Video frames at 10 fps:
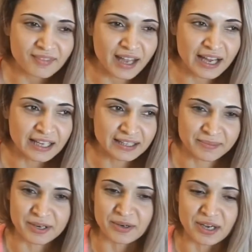Uh, let
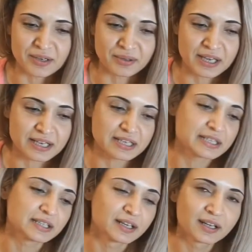me know how you like
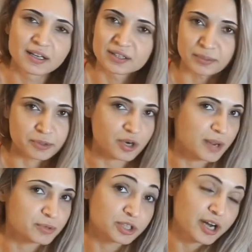it.
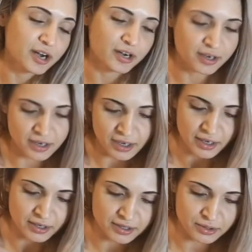Subscribe, share.
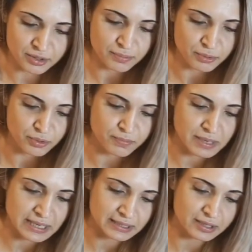Uh, your support
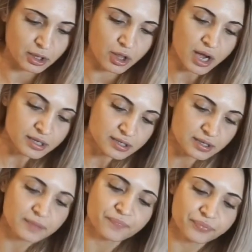means a lot.
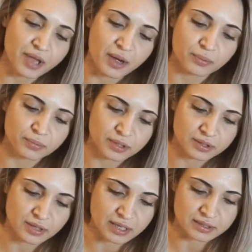
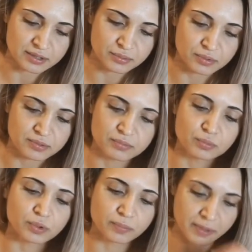That that's what
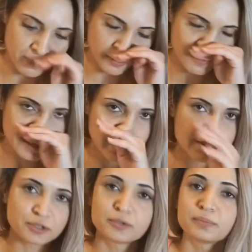will be motivating
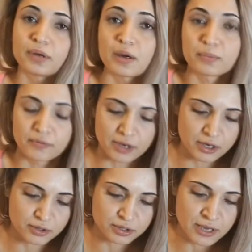to put out more
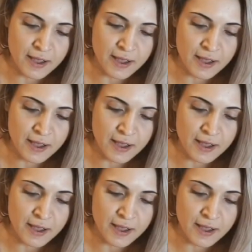videos,